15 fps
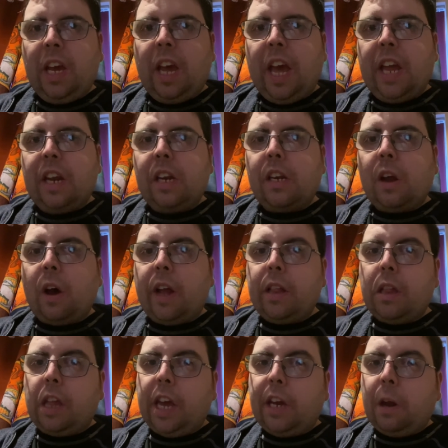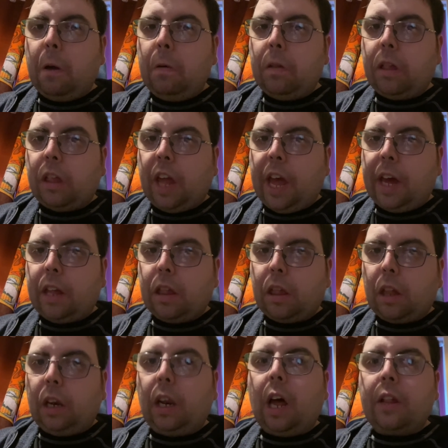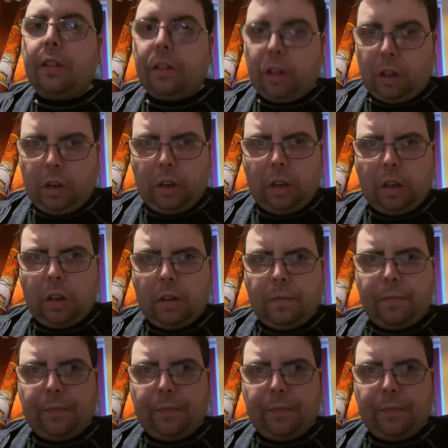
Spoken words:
in 1906 London,